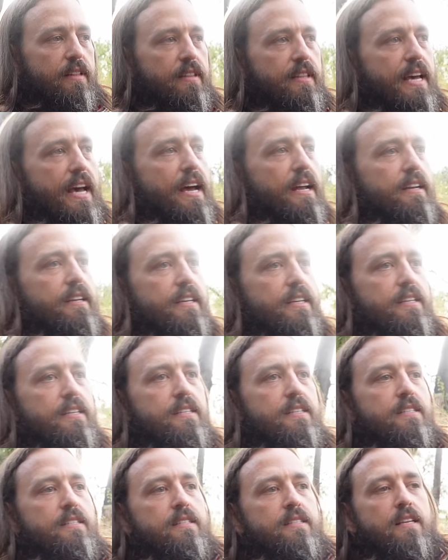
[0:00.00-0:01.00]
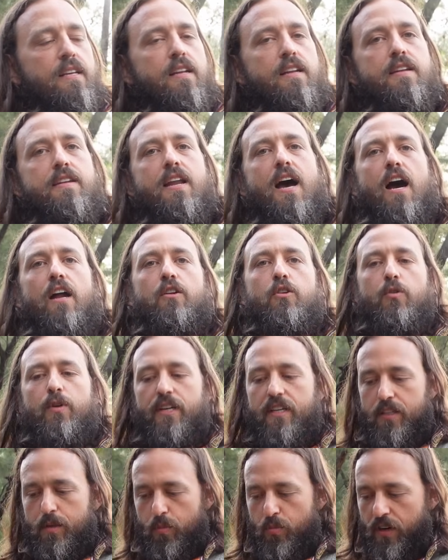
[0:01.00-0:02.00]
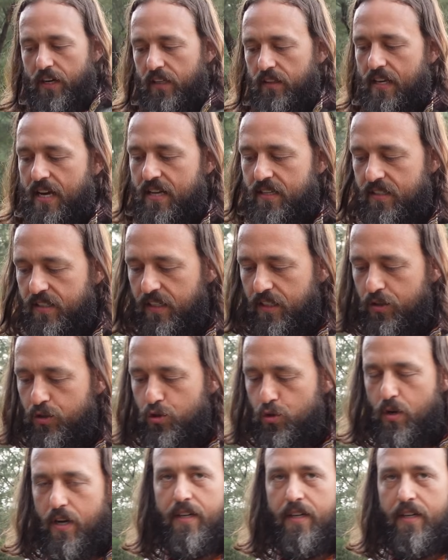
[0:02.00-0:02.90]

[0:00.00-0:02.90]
that is not going to bring lasting joy.